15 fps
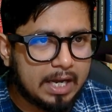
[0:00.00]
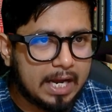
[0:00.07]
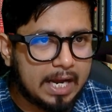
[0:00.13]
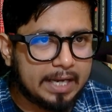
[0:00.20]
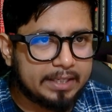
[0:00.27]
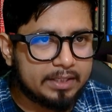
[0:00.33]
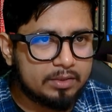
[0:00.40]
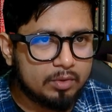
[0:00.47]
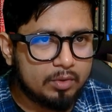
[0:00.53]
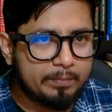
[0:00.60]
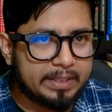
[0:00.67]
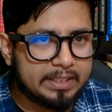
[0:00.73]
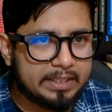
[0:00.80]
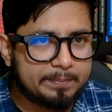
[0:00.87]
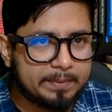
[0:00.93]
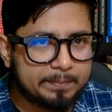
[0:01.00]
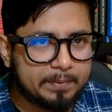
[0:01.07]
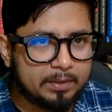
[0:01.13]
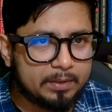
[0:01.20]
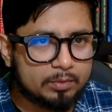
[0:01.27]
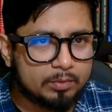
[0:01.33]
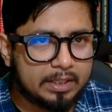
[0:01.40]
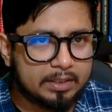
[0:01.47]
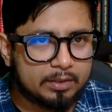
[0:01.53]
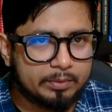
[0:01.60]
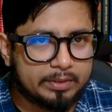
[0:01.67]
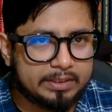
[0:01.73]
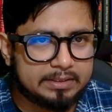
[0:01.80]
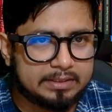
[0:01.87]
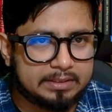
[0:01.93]
I know many people who are
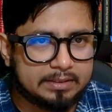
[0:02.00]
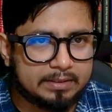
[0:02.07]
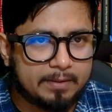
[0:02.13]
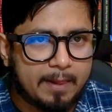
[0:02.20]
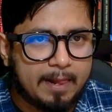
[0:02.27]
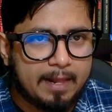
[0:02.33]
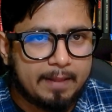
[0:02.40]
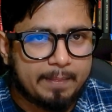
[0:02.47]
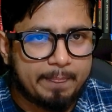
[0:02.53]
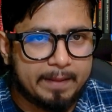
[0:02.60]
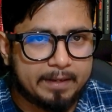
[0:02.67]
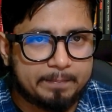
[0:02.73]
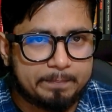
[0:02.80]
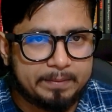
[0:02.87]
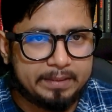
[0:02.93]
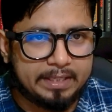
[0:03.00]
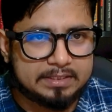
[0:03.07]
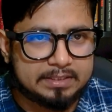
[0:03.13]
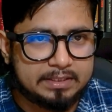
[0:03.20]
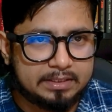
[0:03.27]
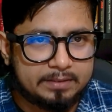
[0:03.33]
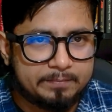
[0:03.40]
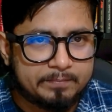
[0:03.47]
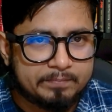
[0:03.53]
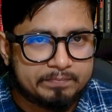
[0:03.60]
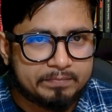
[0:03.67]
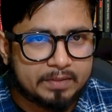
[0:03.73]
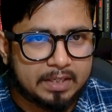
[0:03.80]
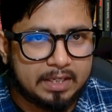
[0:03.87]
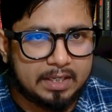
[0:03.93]
doing their PhD
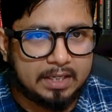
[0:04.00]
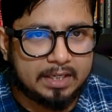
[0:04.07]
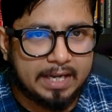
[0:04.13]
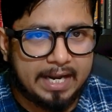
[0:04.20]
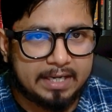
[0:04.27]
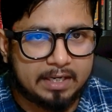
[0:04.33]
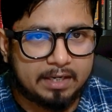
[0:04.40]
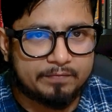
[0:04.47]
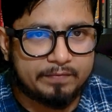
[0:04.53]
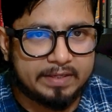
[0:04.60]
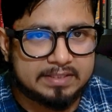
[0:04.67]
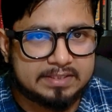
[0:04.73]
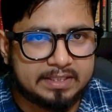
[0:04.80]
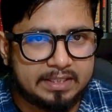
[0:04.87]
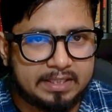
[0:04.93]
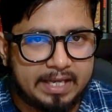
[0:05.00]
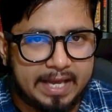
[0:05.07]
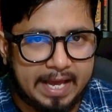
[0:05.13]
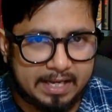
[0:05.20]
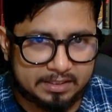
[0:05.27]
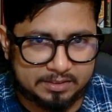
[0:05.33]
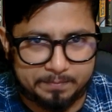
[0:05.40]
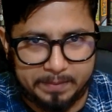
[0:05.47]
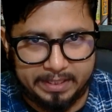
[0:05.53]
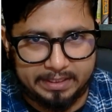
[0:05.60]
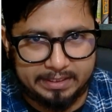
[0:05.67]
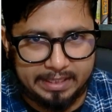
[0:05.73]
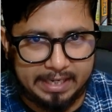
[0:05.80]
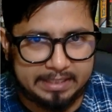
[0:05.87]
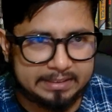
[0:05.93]
uh, and are facing
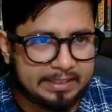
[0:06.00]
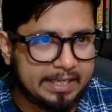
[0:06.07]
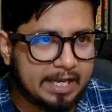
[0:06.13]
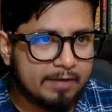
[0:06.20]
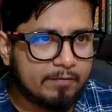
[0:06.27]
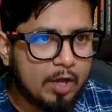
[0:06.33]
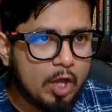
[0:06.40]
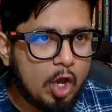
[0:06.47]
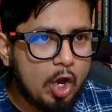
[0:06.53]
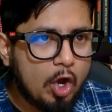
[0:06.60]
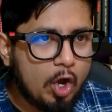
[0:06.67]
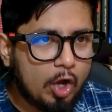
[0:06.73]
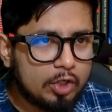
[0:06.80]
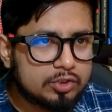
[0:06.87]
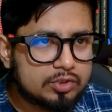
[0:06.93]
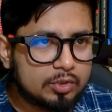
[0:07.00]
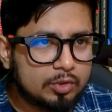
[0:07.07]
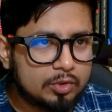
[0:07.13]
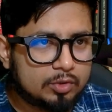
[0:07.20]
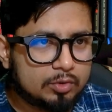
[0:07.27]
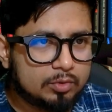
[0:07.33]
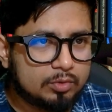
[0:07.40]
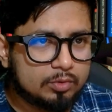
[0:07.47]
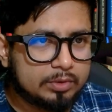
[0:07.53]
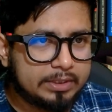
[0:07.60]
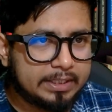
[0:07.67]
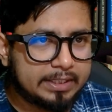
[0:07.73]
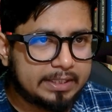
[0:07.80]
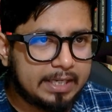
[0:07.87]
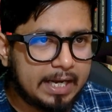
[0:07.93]
harassment, and they have also to do
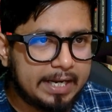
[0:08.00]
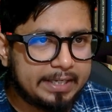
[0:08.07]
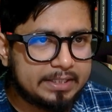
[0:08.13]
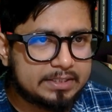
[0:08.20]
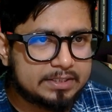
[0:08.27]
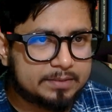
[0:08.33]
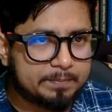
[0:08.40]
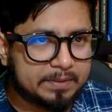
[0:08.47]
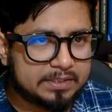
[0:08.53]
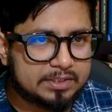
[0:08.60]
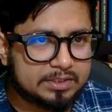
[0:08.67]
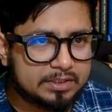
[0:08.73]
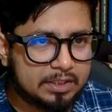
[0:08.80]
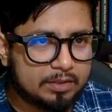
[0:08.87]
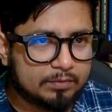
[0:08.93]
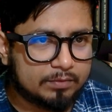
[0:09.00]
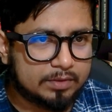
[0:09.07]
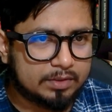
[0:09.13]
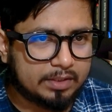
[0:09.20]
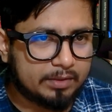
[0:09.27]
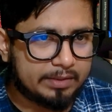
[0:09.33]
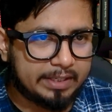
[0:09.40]
their guides personal work.